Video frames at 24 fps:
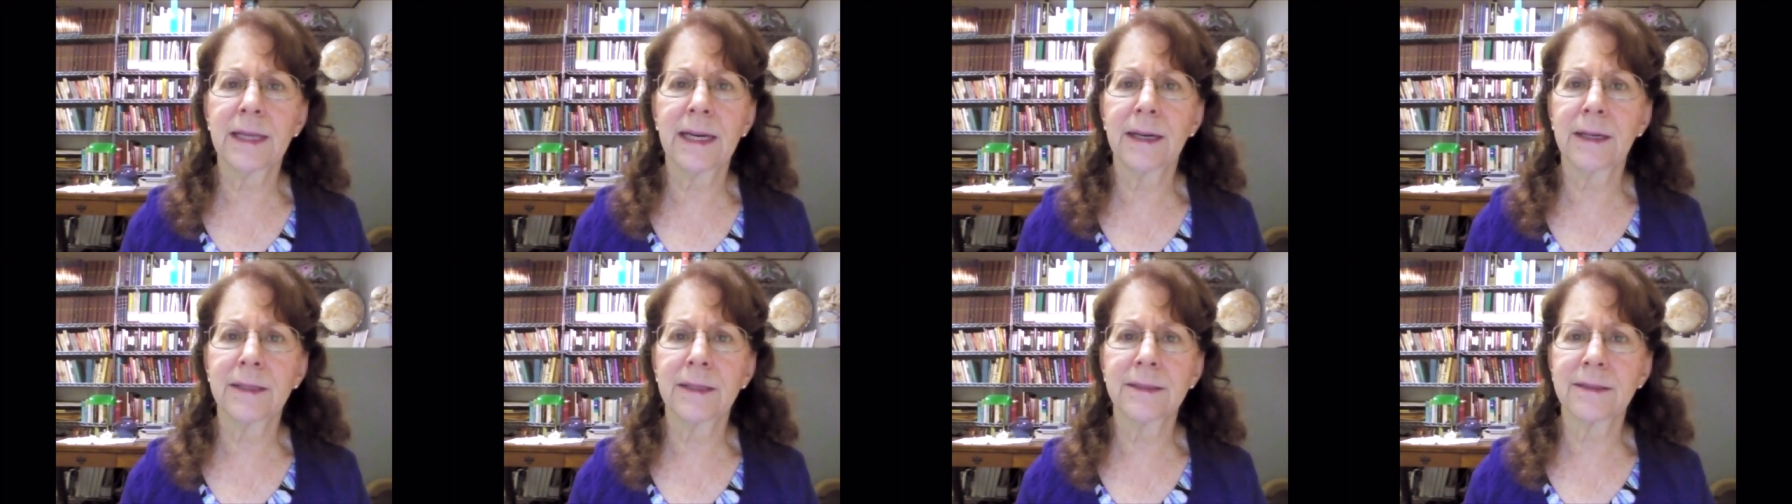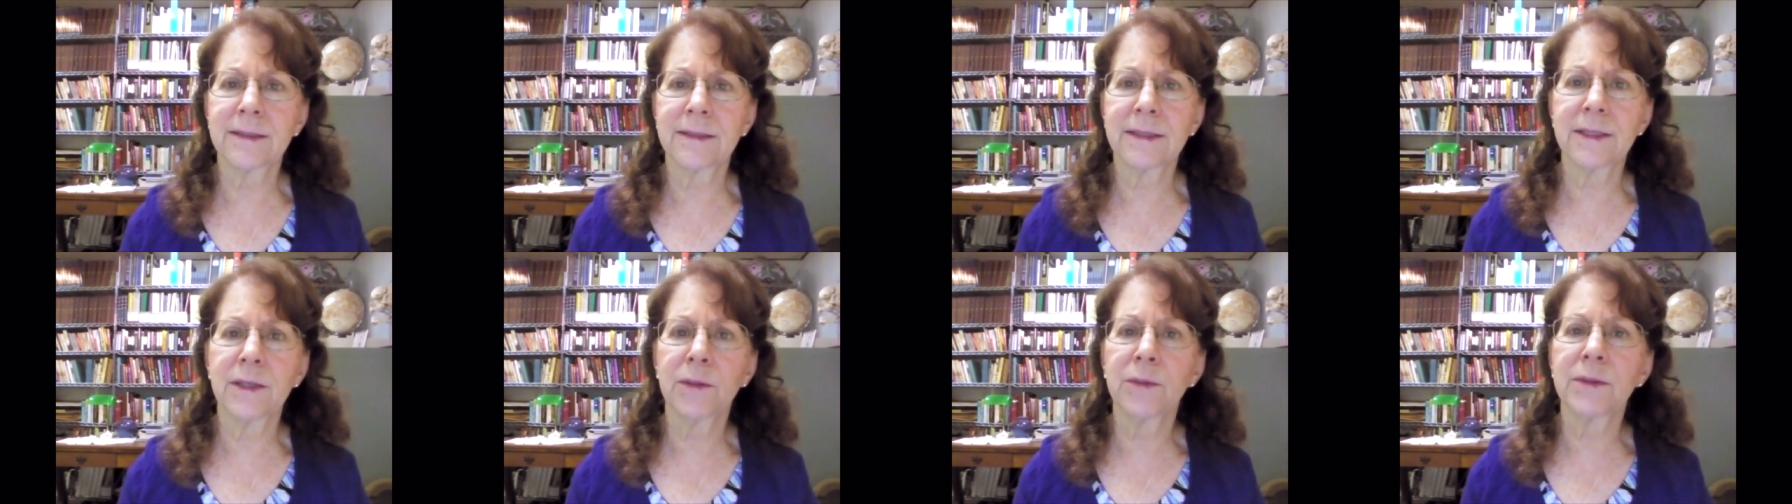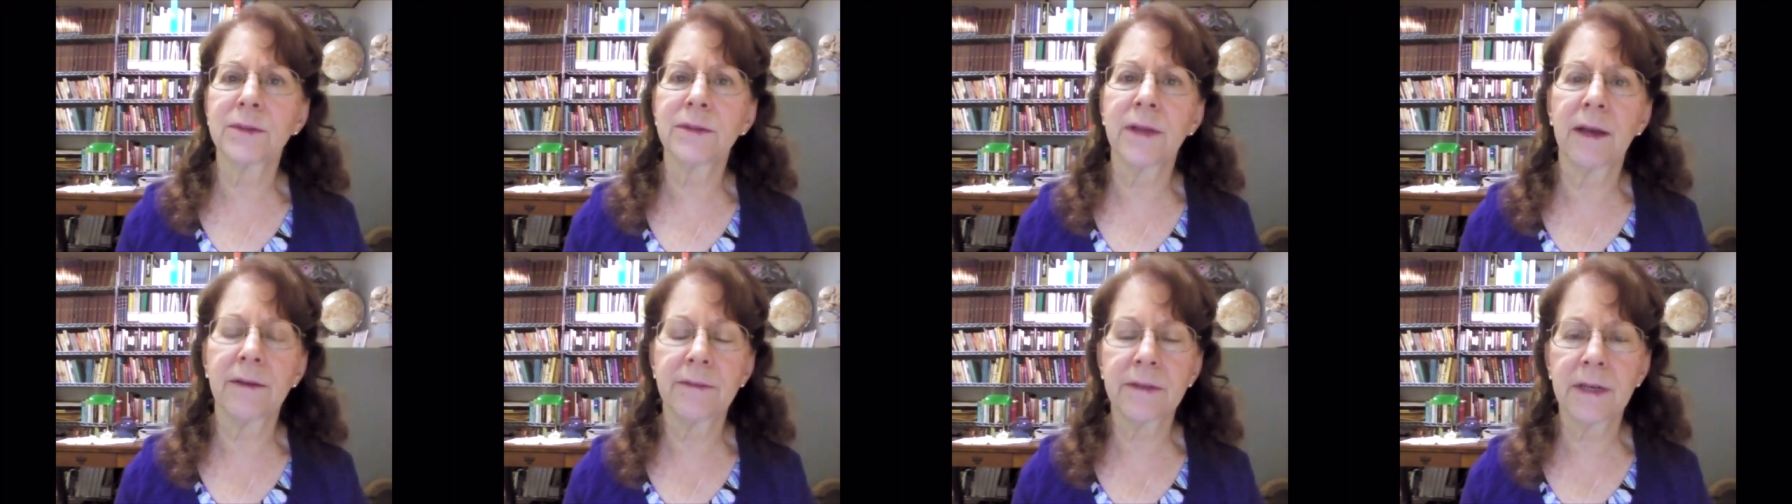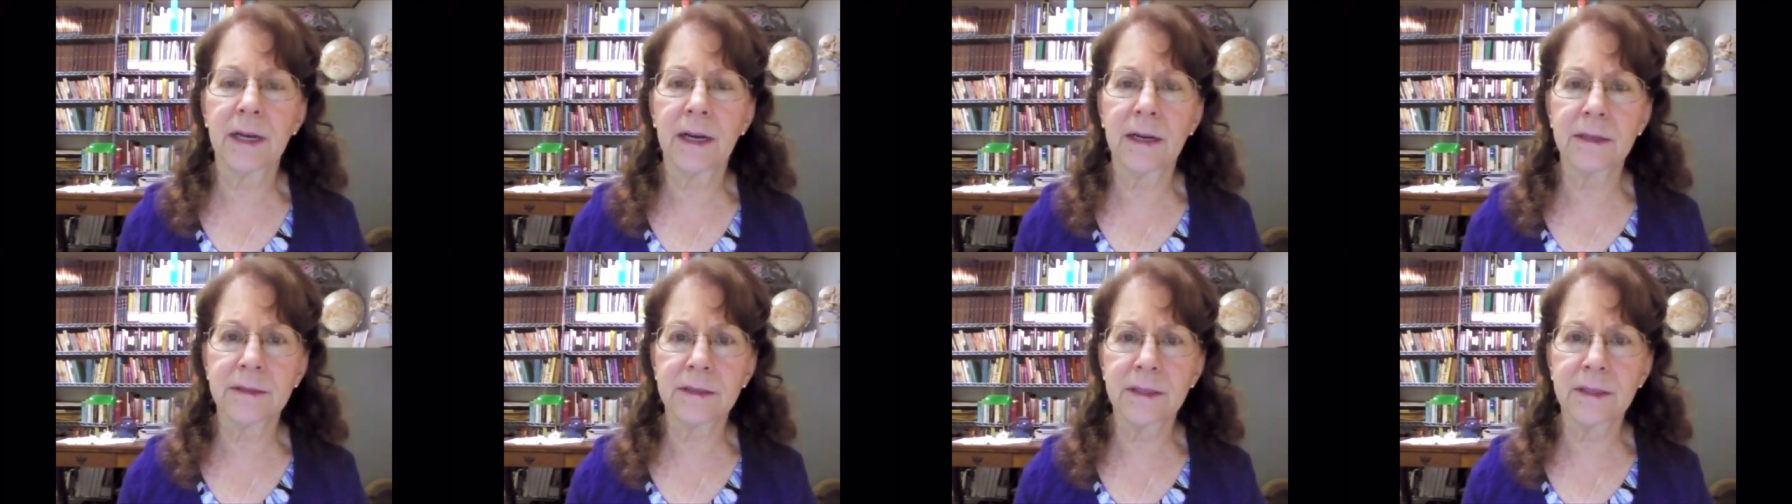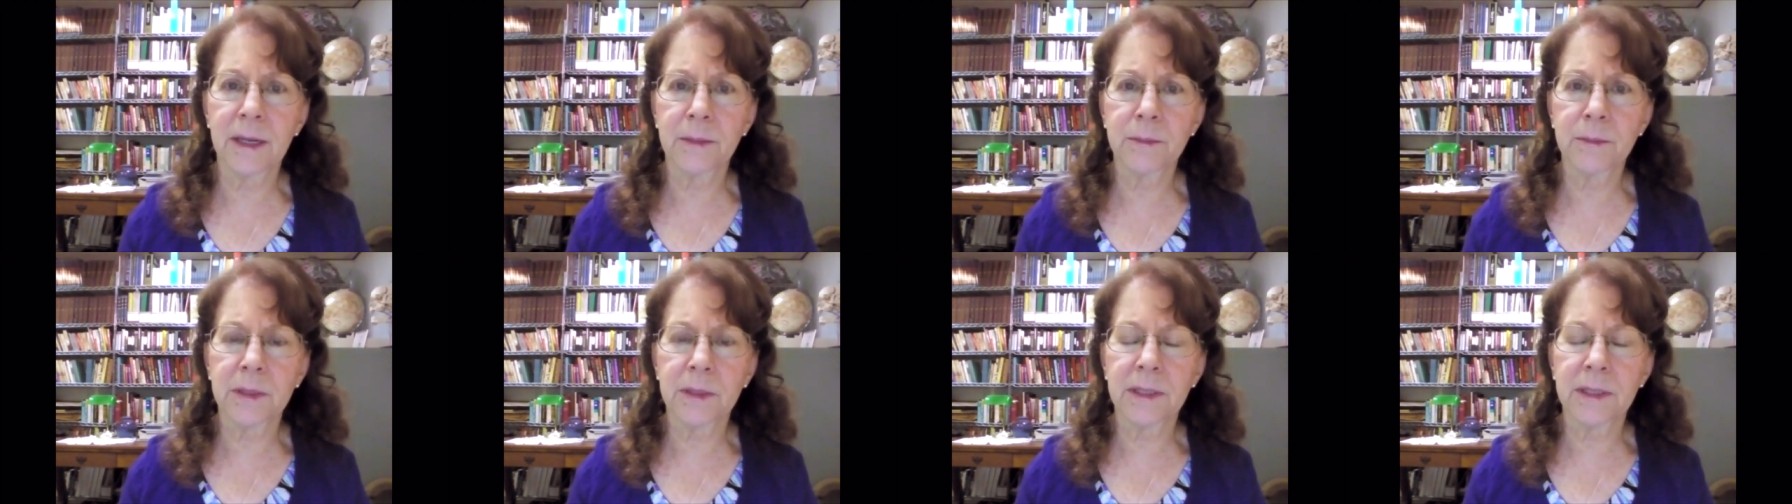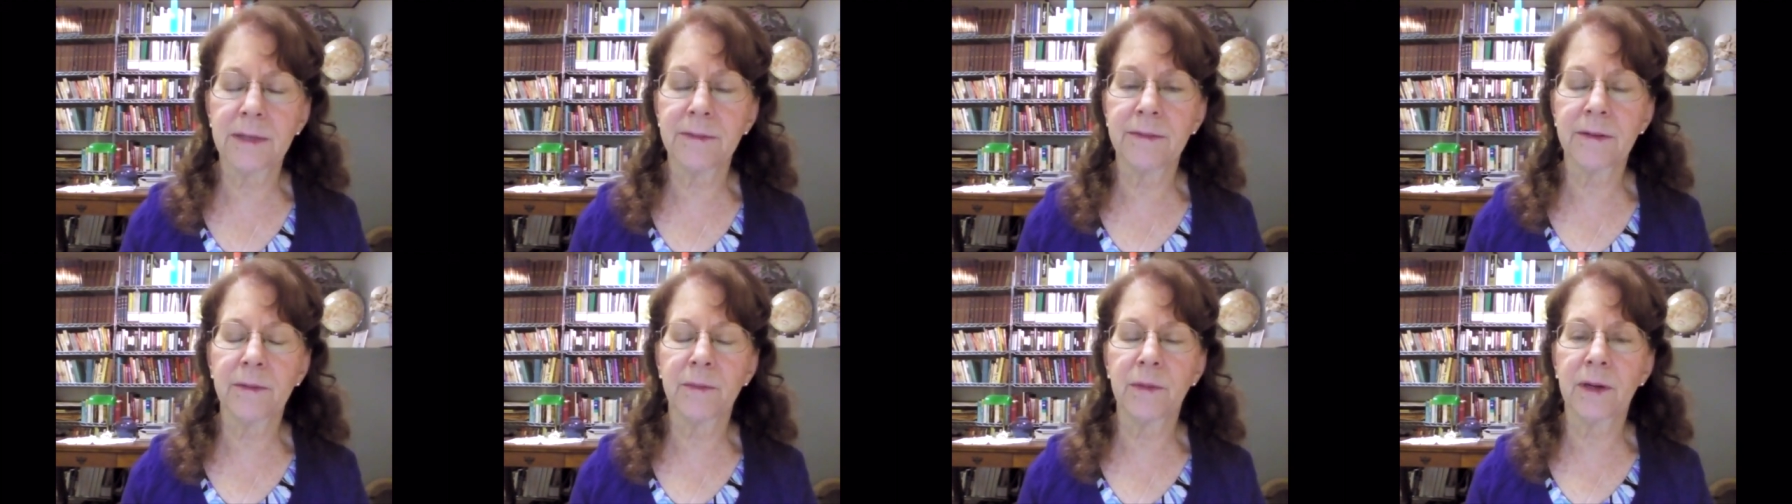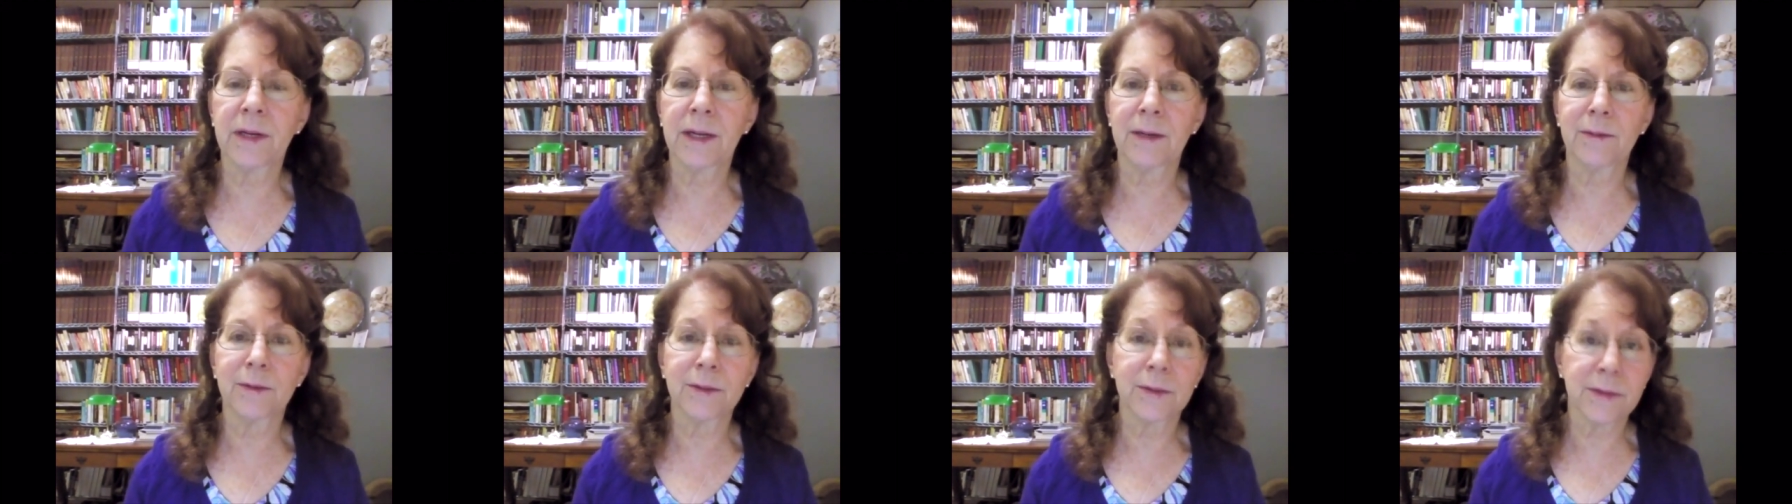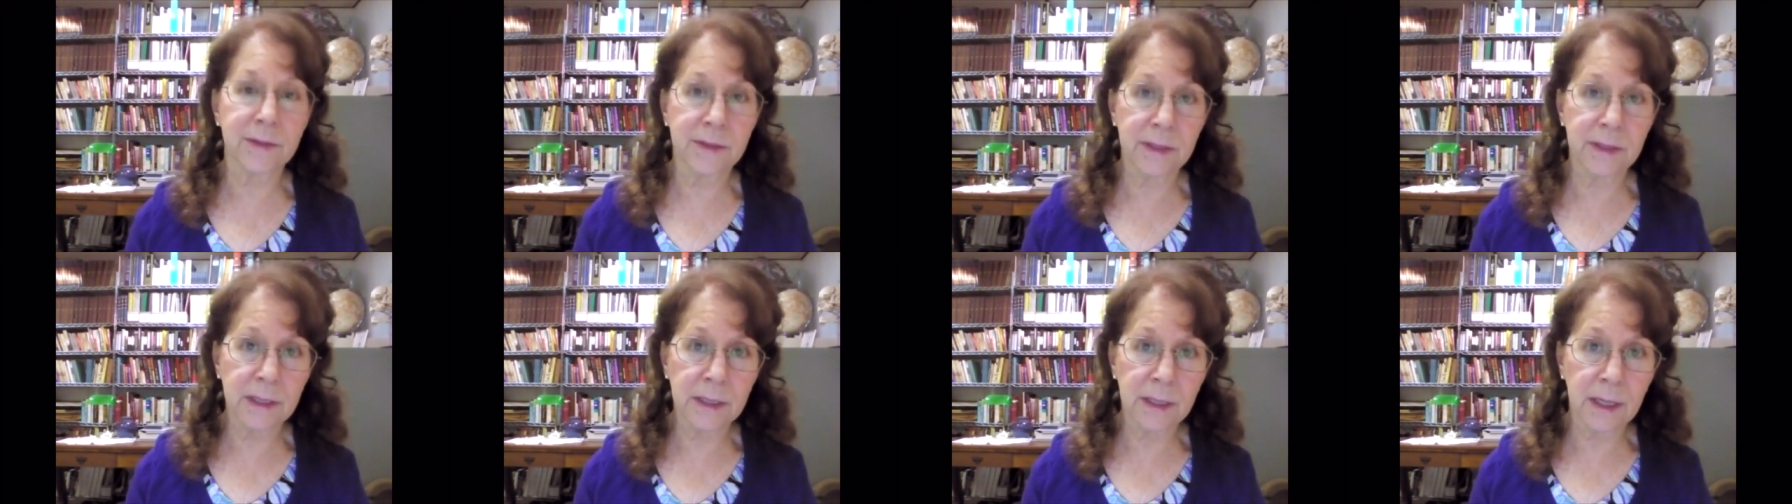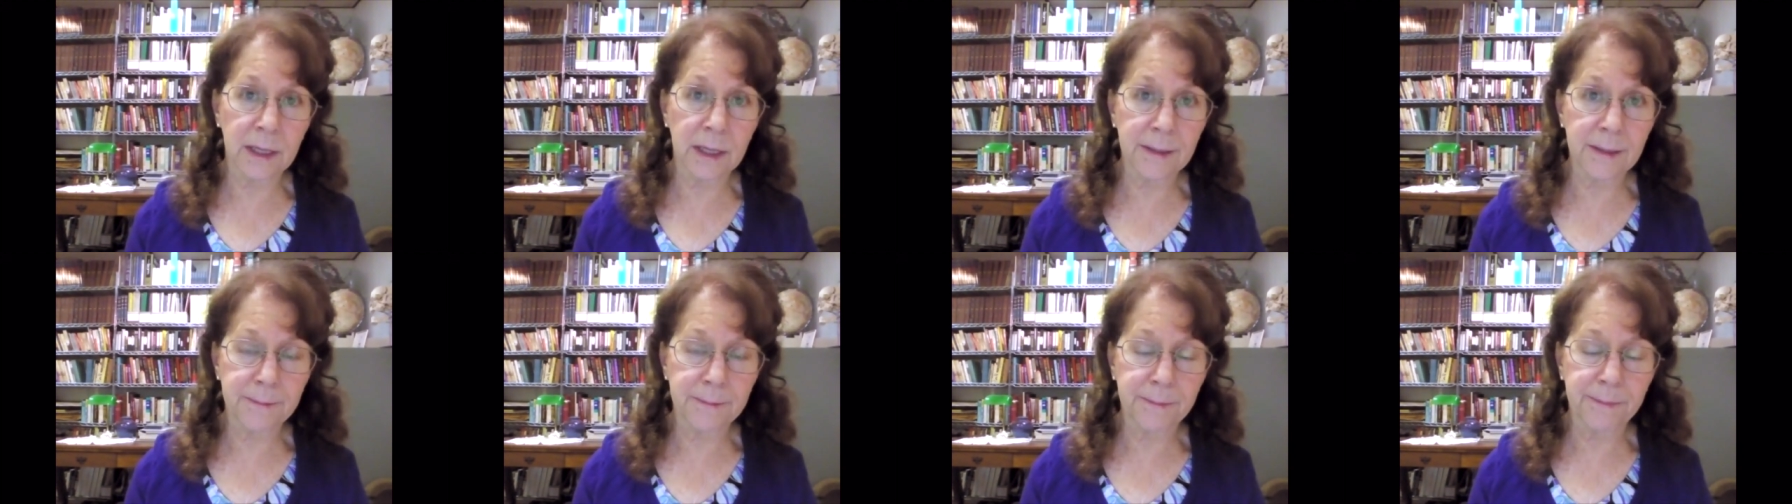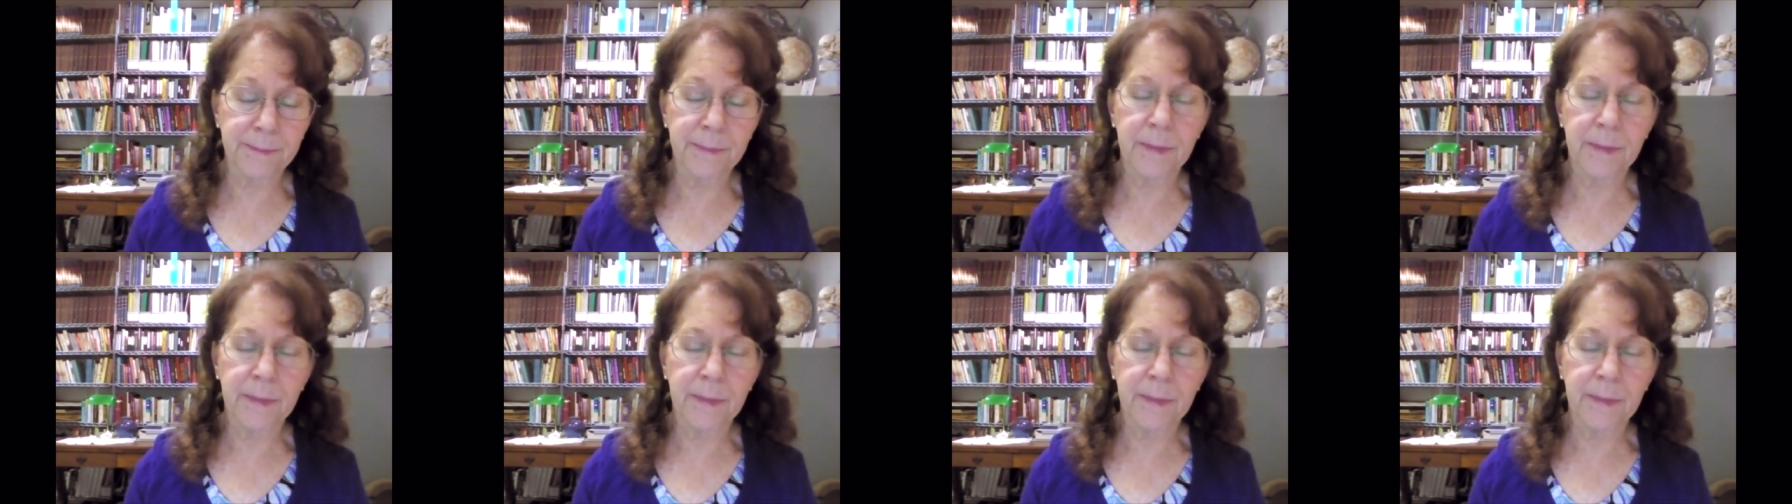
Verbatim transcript: I still was having a hard time believing what I was seeing.